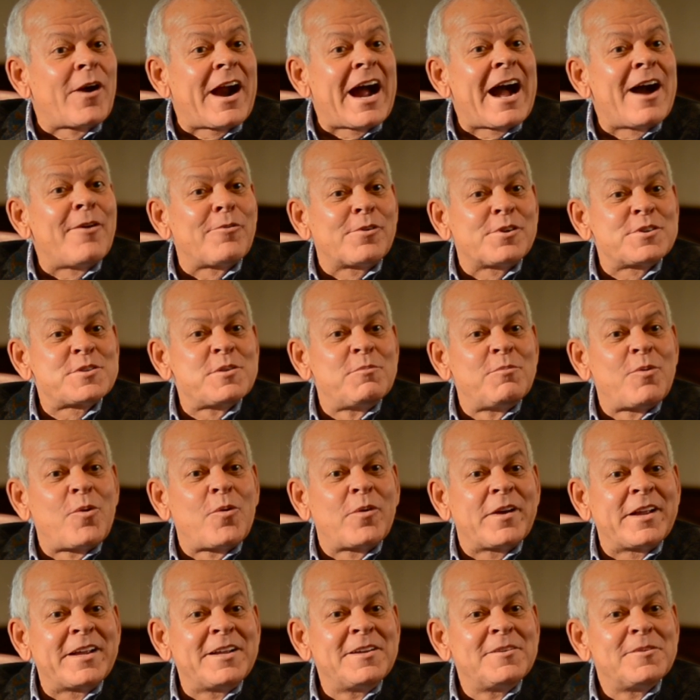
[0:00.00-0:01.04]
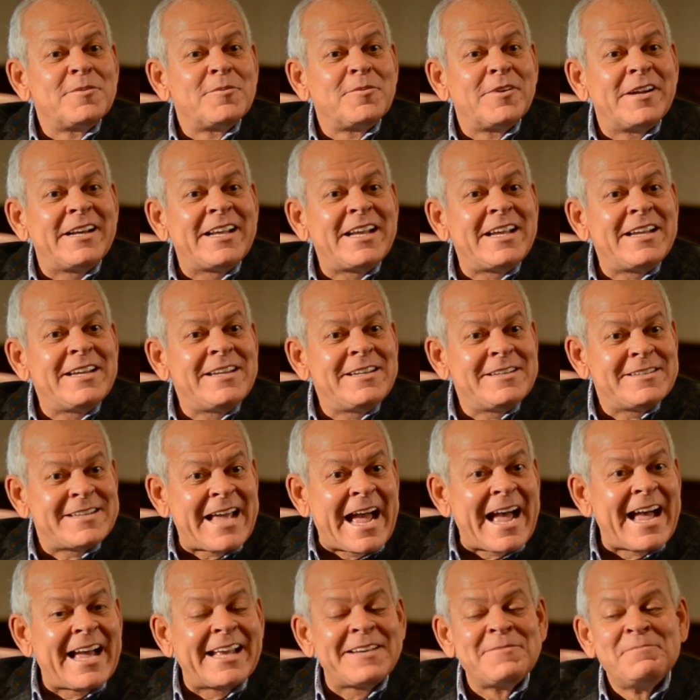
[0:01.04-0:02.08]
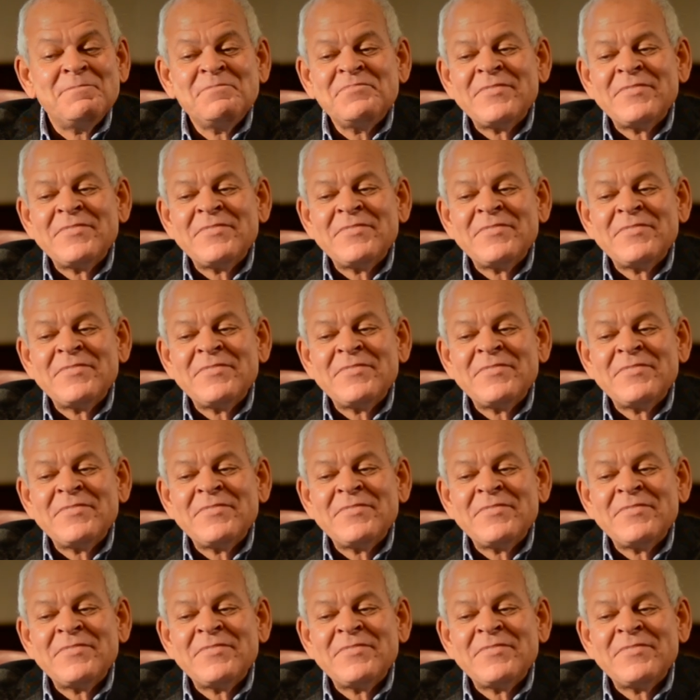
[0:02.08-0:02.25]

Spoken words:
hours a morning when he died.